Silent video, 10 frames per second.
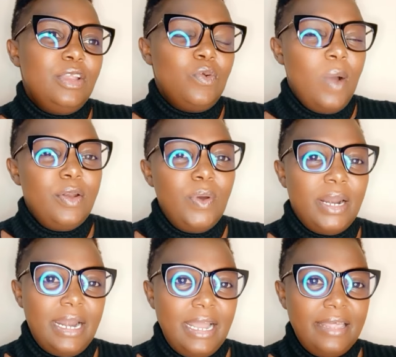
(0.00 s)
in one way
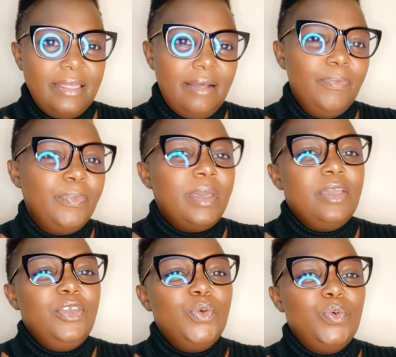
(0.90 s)
or another
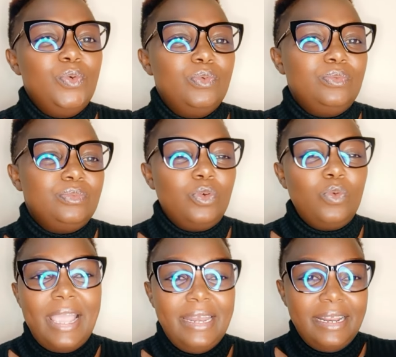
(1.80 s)
you
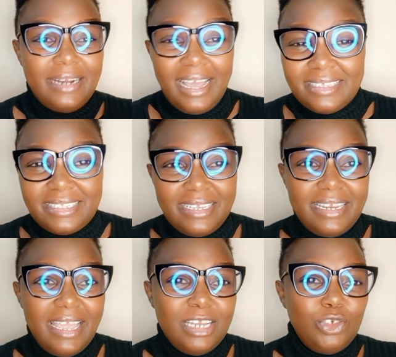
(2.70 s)
were in an
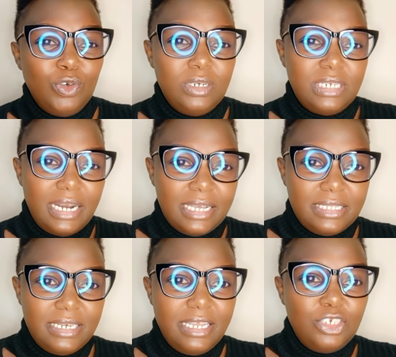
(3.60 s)
accident, you got an
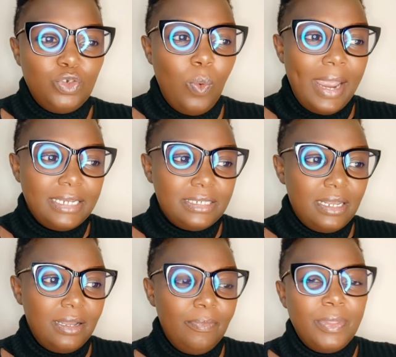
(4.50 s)
accident, you went
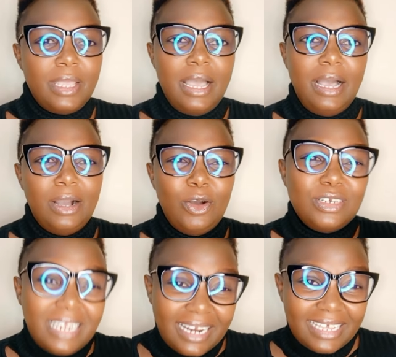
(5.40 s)
uh,
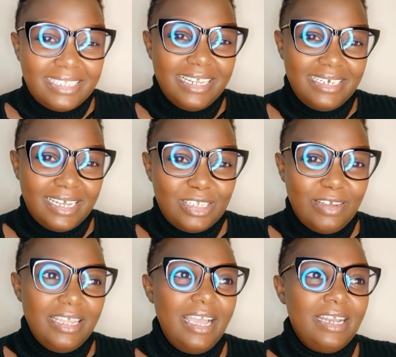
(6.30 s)
got an accident
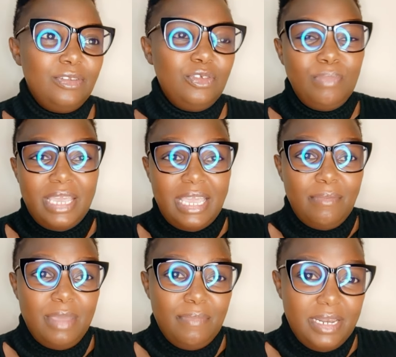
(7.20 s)
actually and you
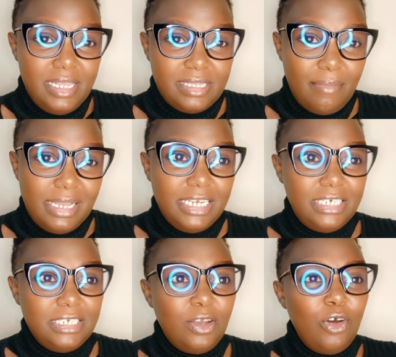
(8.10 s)
became maybe
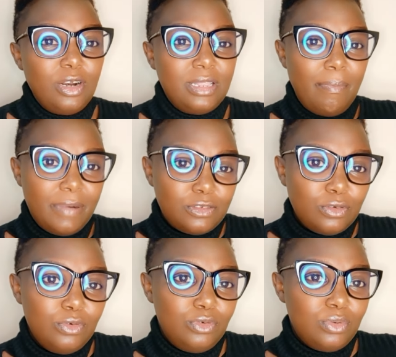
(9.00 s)
disability or the
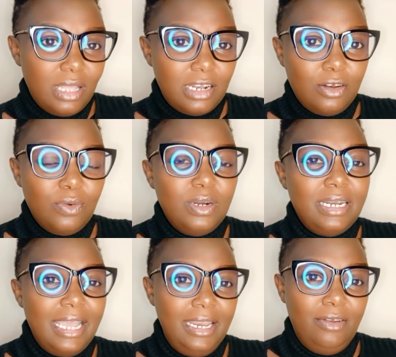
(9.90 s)
person who took that loan
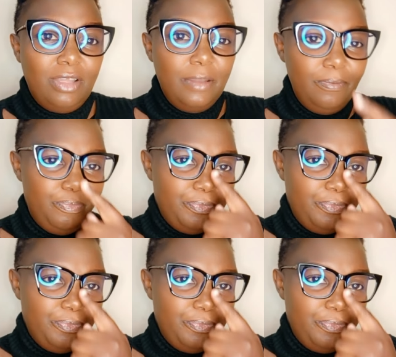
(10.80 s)
died okay